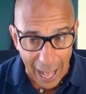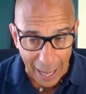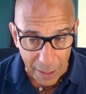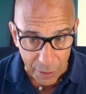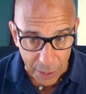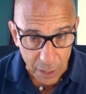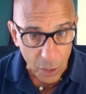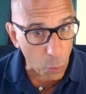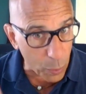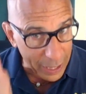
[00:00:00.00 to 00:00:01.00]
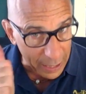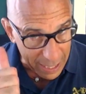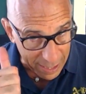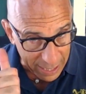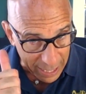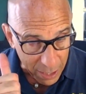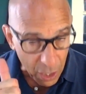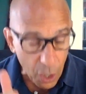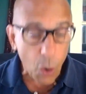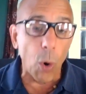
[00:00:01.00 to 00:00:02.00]
Either we listen
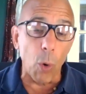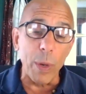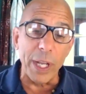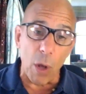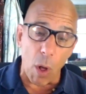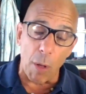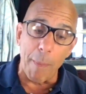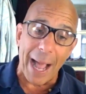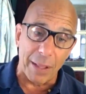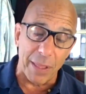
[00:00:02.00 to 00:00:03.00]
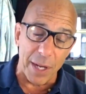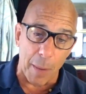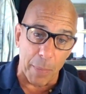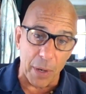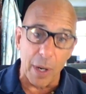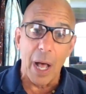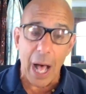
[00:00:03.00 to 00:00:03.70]
or we call back the number.